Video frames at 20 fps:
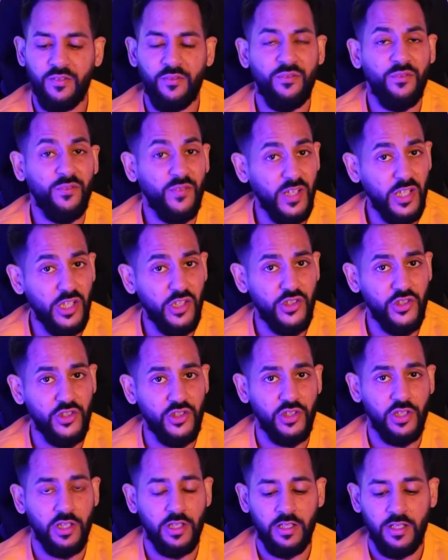fish
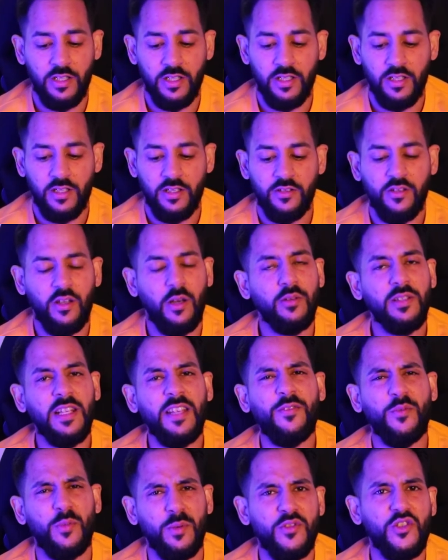so I was
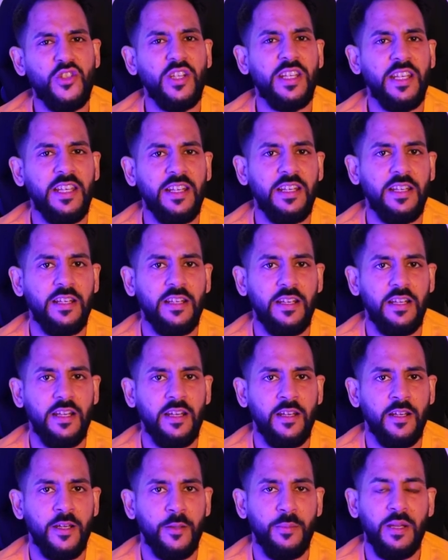left with chicken
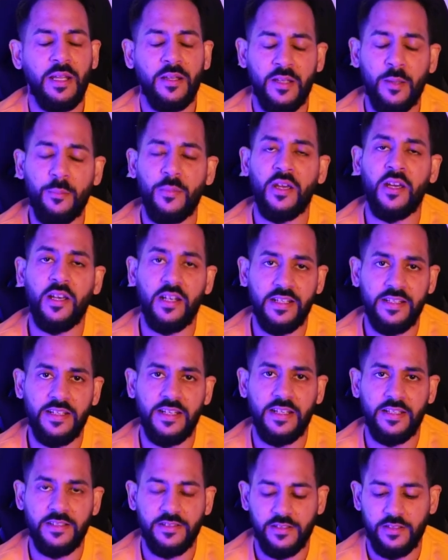um, in the early
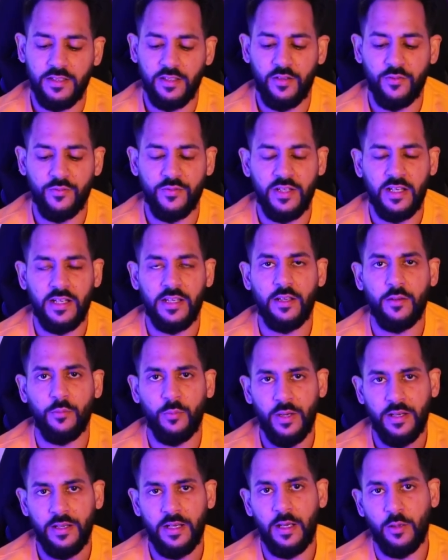days of diet
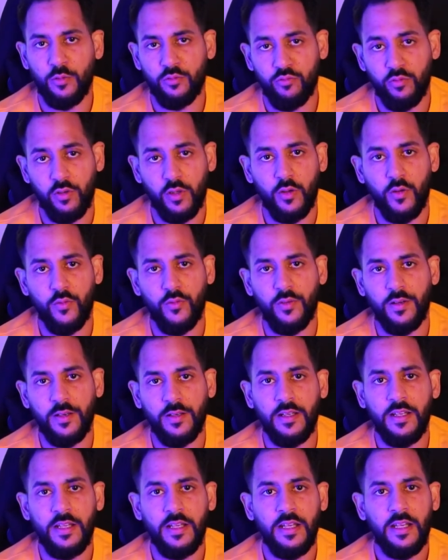when I was
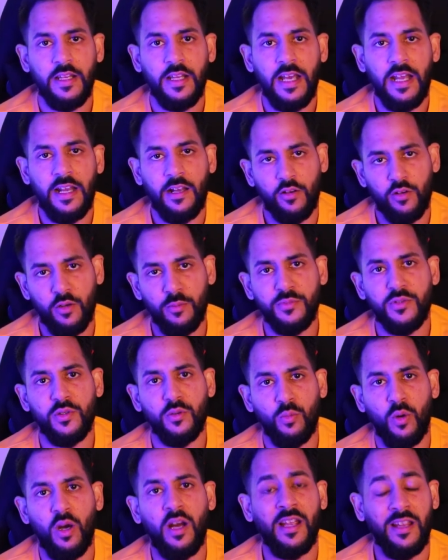recovering and I've come to
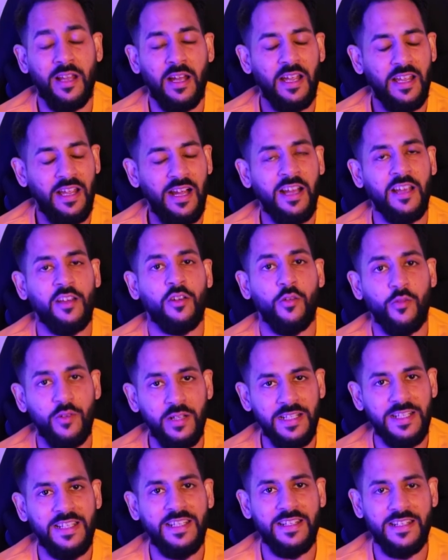what I
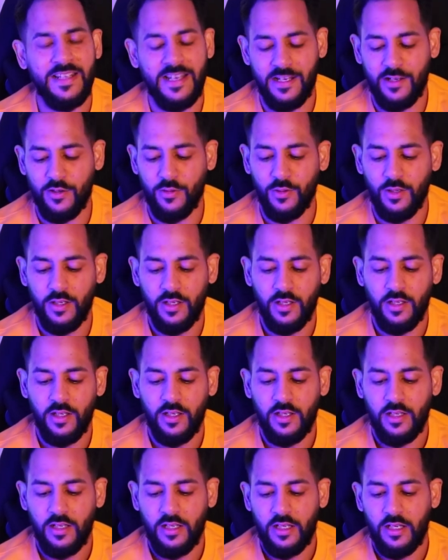currently eat now
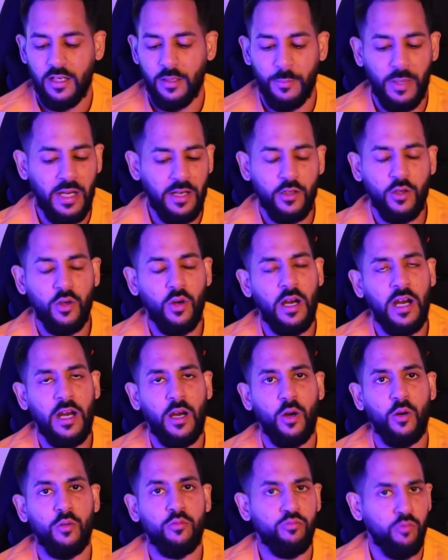but I cut
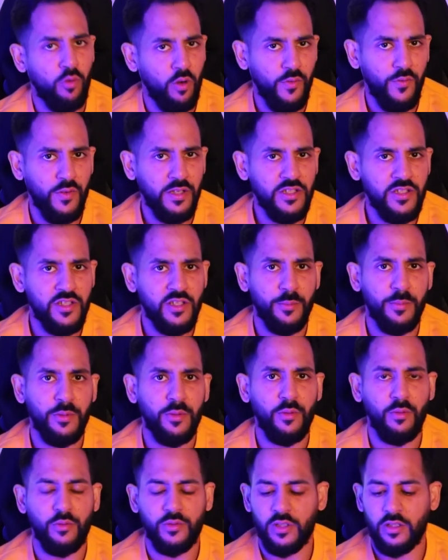out raw
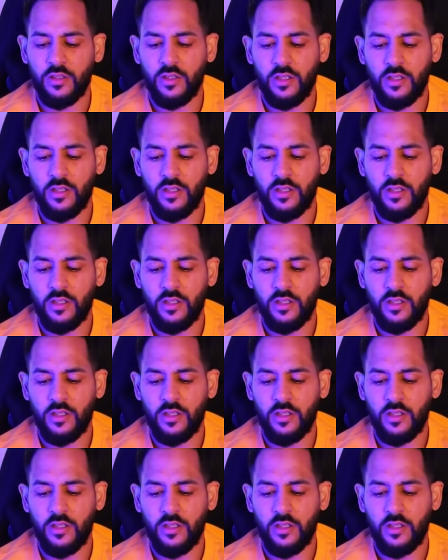vegetables